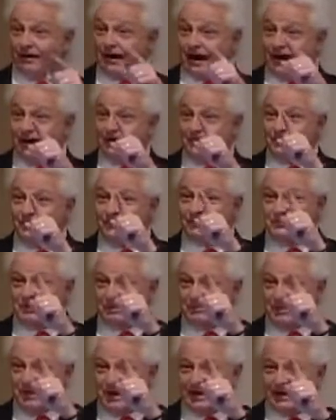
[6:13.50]
I knew
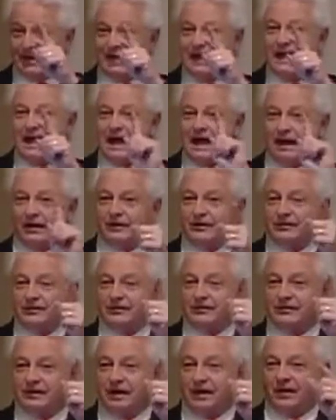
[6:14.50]
somebody. How can you
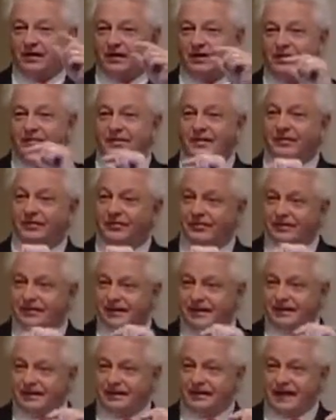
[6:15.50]
tell? The
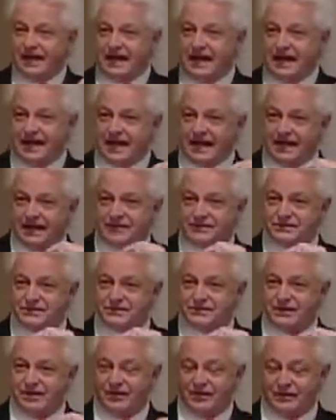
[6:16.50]
thin
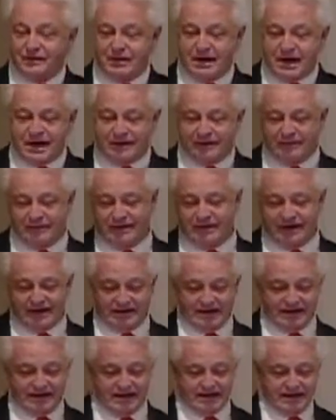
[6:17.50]
edge on the bottom there.
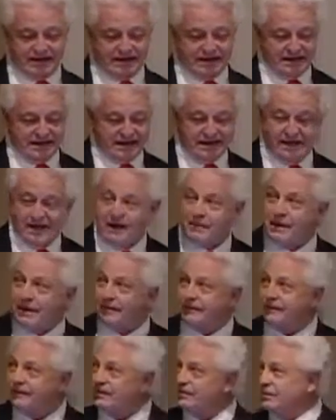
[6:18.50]
How
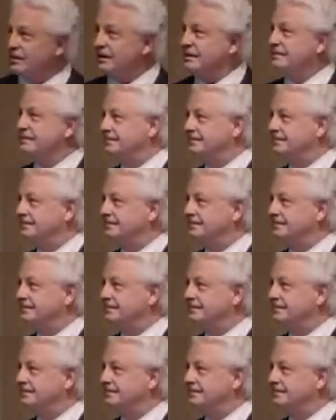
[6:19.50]
about this one?